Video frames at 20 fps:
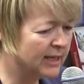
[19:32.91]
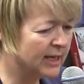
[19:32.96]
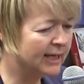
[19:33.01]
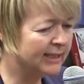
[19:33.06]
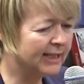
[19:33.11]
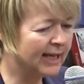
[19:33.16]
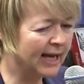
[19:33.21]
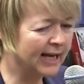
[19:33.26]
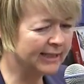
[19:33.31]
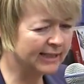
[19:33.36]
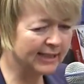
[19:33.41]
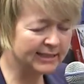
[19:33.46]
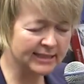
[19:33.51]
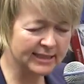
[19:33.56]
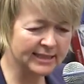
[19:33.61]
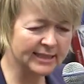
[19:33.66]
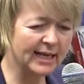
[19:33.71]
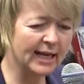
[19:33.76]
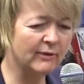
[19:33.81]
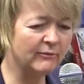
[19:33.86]
And I, and as I
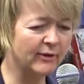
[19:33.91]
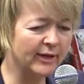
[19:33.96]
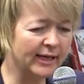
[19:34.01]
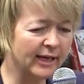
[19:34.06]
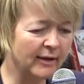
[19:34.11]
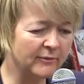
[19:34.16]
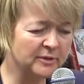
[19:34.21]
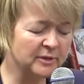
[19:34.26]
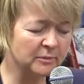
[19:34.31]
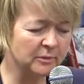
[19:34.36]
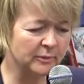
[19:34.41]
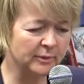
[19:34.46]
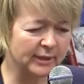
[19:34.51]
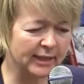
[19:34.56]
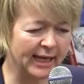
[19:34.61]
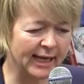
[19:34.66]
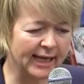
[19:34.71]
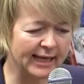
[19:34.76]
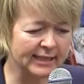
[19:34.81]
say, I'm very comfortable with that.